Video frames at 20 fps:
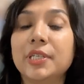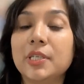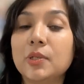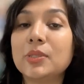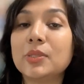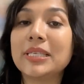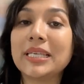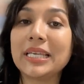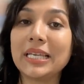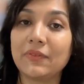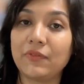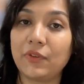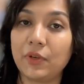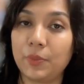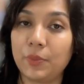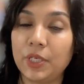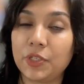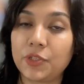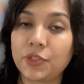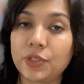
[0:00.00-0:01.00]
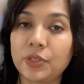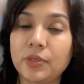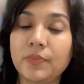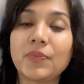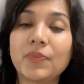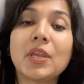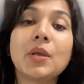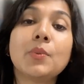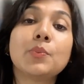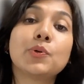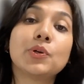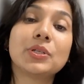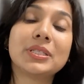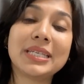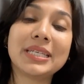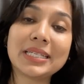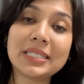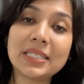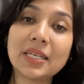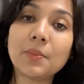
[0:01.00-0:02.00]
reducing inflammation,
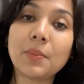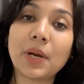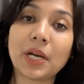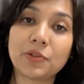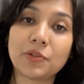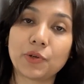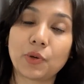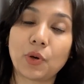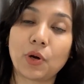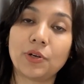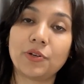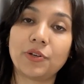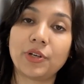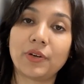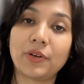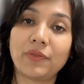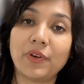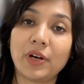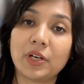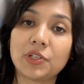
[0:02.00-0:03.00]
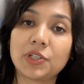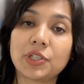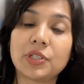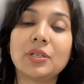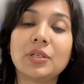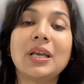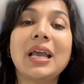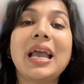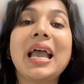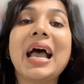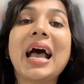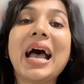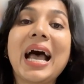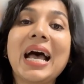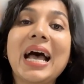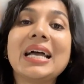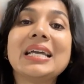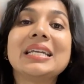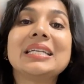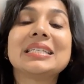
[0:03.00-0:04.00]
protecting mitochondria function,
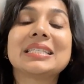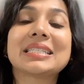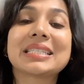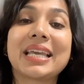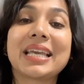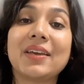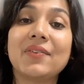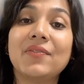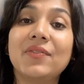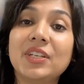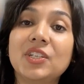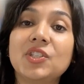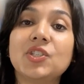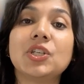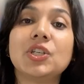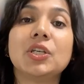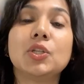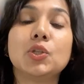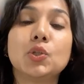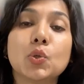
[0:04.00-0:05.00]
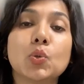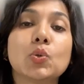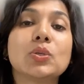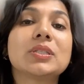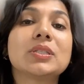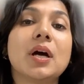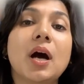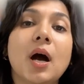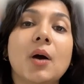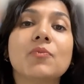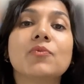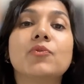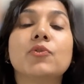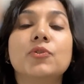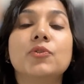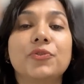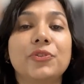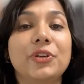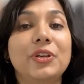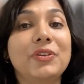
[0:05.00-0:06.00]
and scavenging those
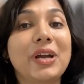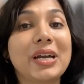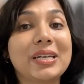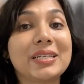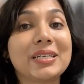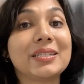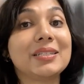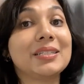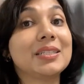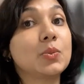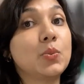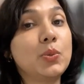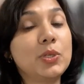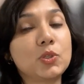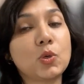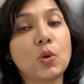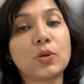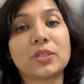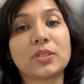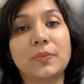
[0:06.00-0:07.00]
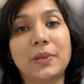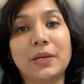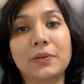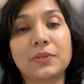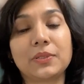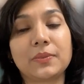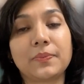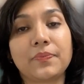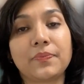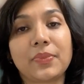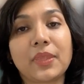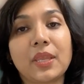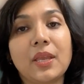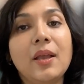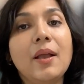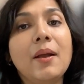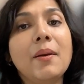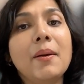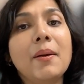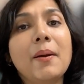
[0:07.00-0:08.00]
harmful free radicals we talked about.
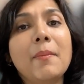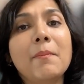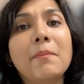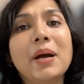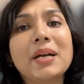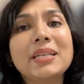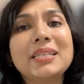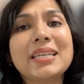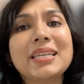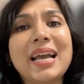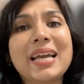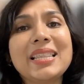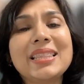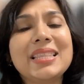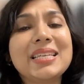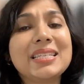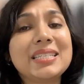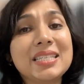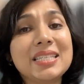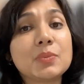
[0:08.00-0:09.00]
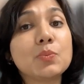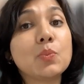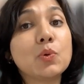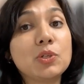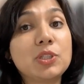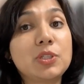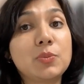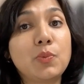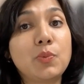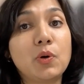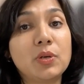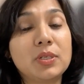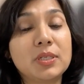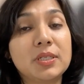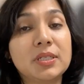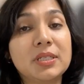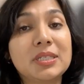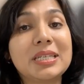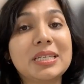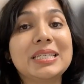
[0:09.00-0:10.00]
But, and this is most
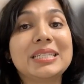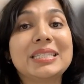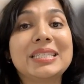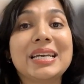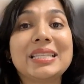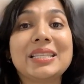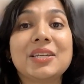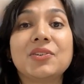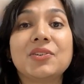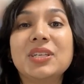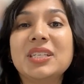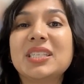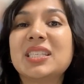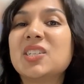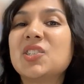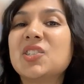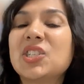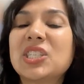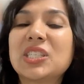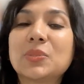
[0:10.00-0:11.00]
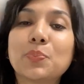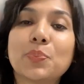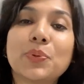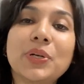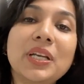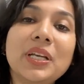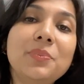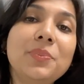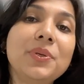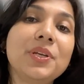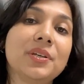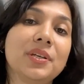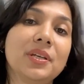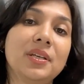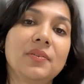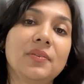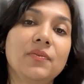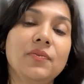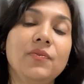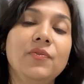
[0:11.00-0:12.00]
important, is that the research is
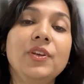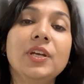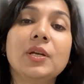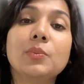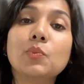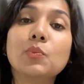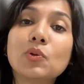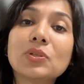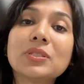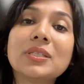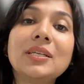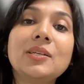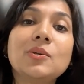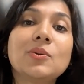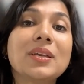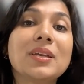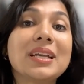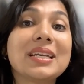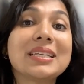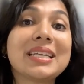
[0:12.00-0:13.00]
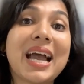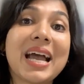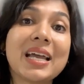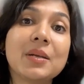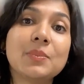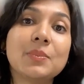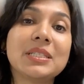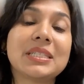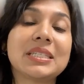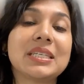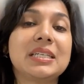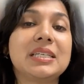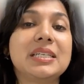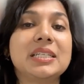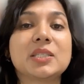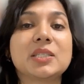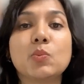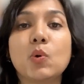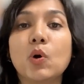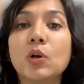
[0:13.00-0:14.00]
preliminary. We are mostly looking at animal
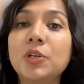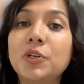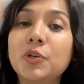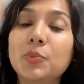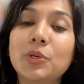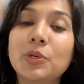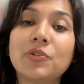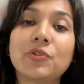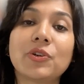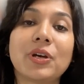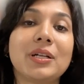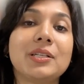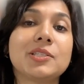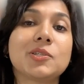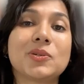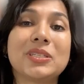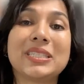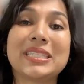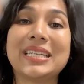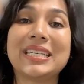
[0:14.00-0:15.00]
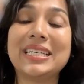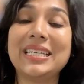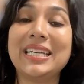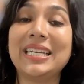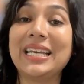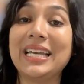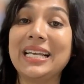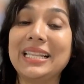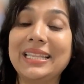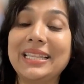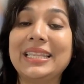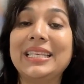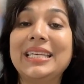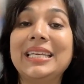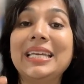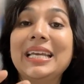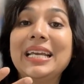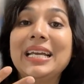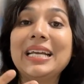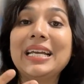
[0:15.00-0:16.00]
studies, small human trials for steady and
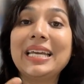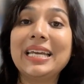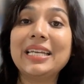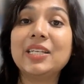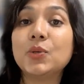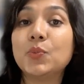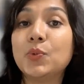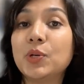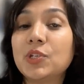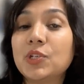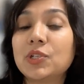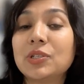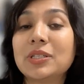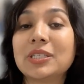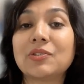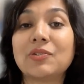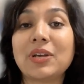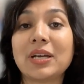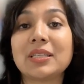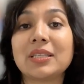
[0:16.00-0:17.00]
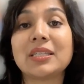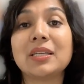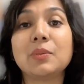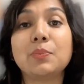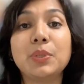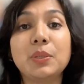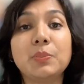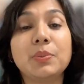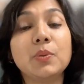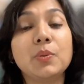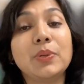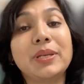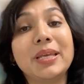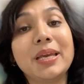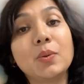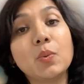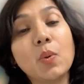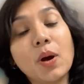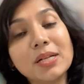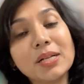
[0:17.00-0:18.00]
healthy individuals rather than people with
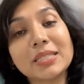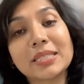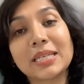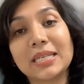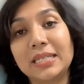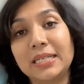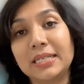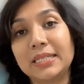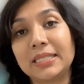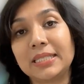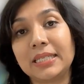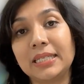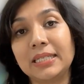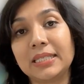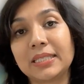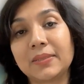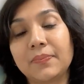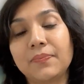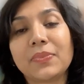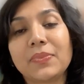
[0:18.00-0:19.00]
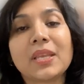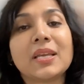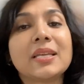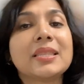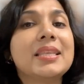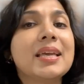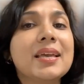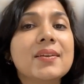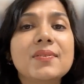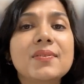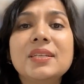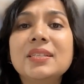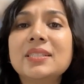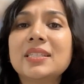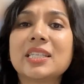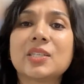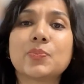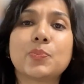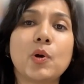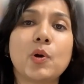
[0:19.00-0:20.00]
advanced kidney disease. The
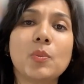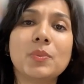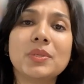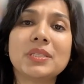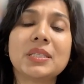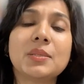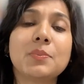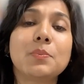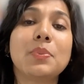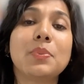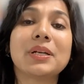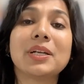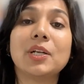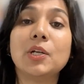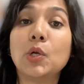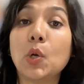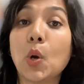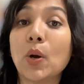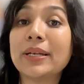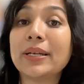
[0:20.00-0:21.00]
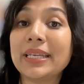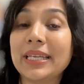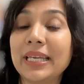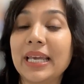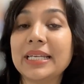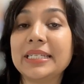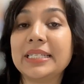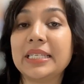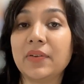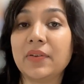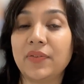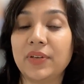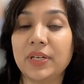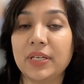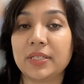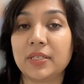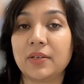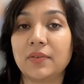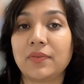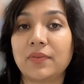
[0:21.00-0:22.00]
evidence is promising but not yet
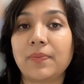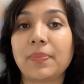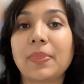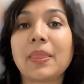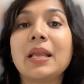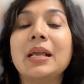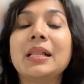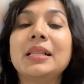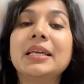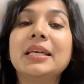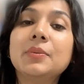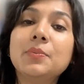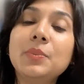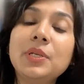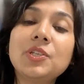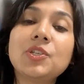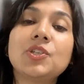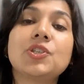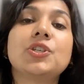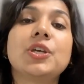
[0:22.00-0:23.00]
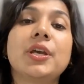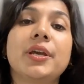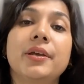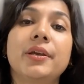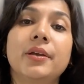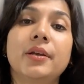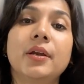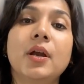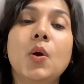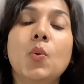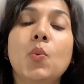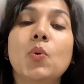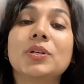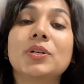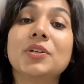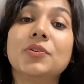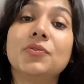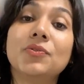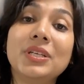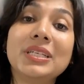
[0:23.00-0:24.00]
definitive. Let me share
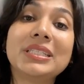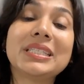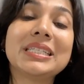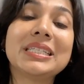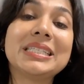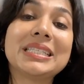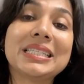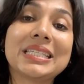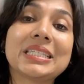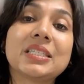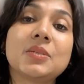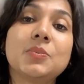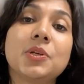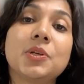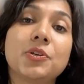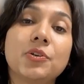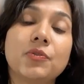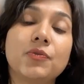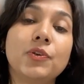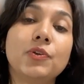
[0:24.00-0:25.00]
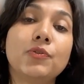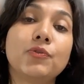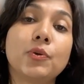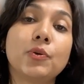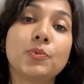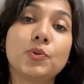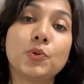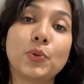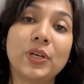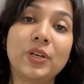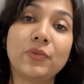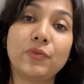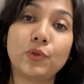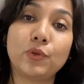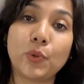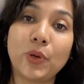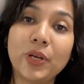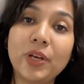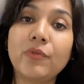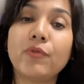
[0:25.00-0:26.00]
what a recent systemic review from
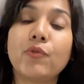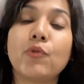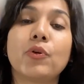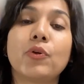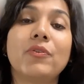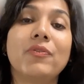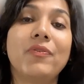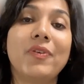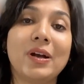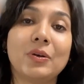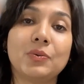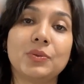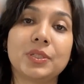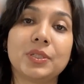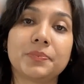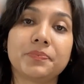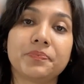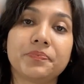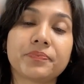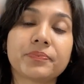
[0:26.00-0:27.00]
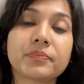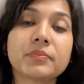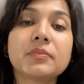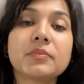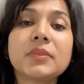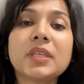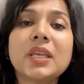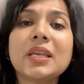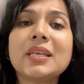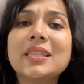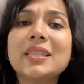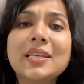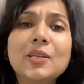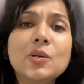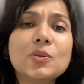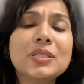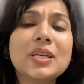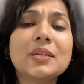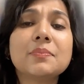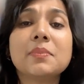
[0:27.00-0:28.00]
2024 found. They
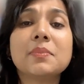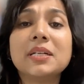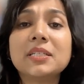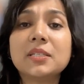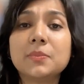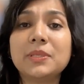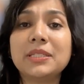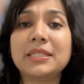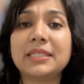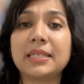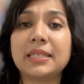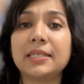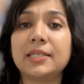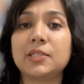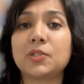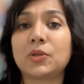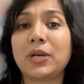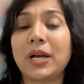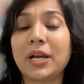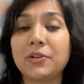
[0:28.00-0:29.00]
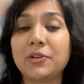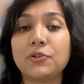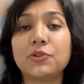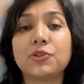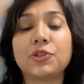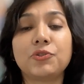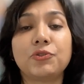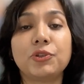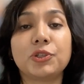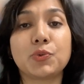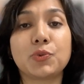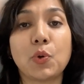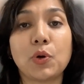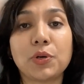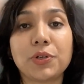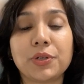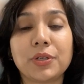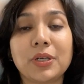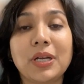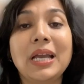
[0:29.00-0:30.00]
looked at multiple studies on hydrogen rich
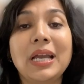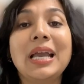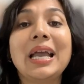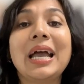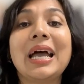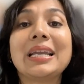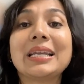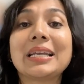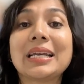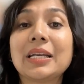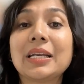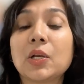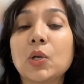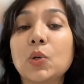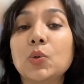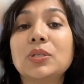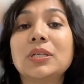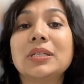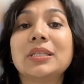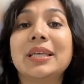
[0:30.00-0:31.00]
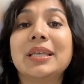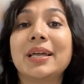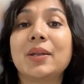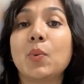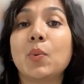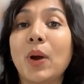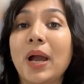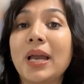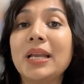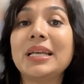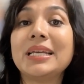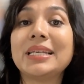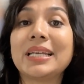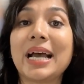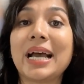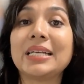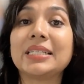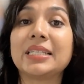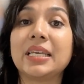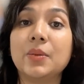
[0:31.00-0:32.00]
water and concluded that while it
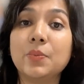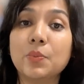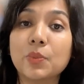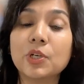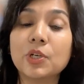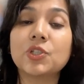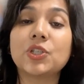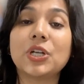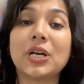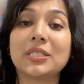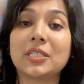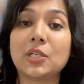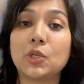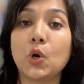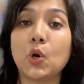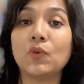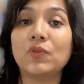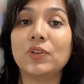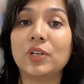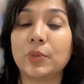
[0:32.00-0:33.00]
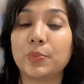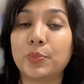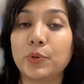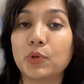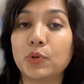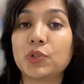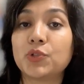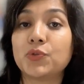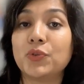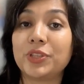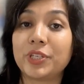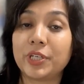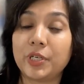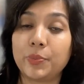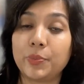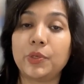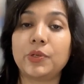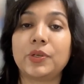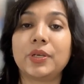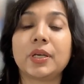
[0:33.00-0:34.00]
has emerged as a novel approach with
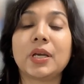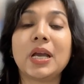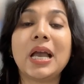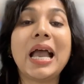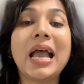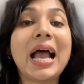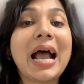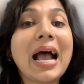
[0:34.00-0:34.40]
therapeutic